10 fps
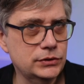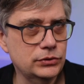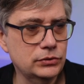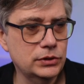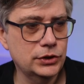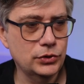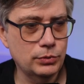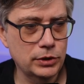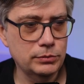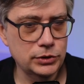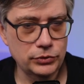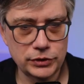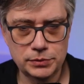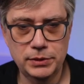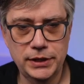you that you want me to
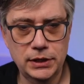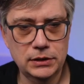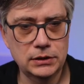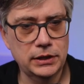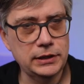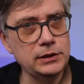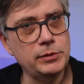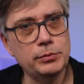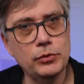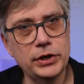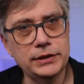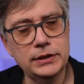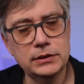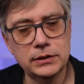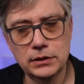explain a little bit more in
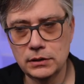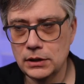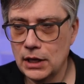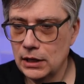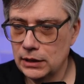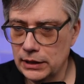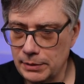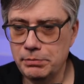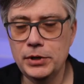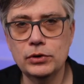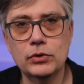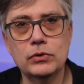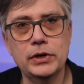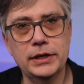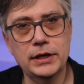detail, let me
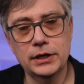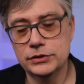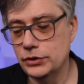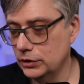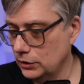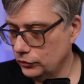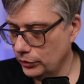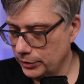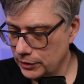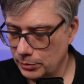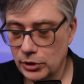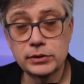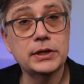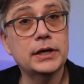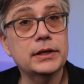know and I can certainly do a video
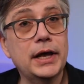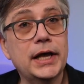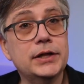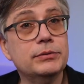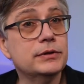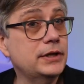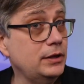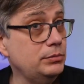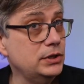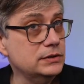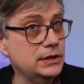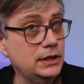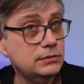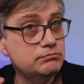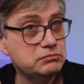about that. And with that being
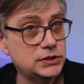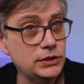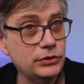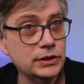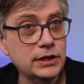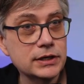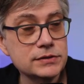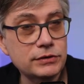said, see you at the next